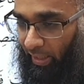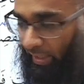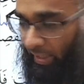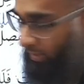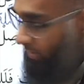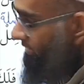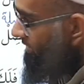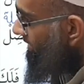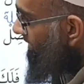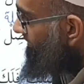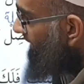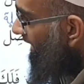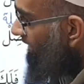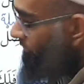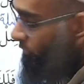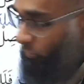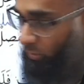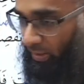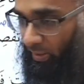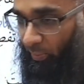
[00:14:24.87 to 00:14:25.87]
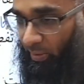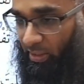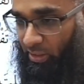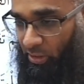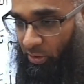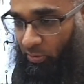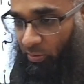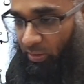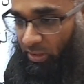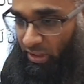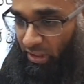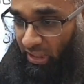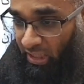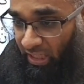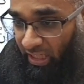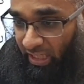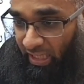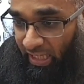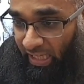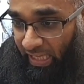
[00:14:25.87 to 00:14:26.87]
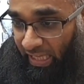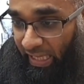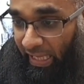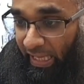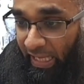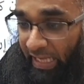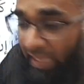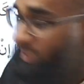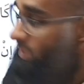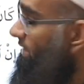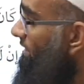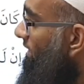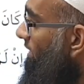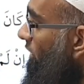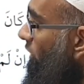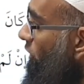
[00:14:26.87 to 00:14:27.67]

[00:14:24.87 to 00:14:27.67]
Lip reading: Hind is in a bad mood today. What did she do? She hit.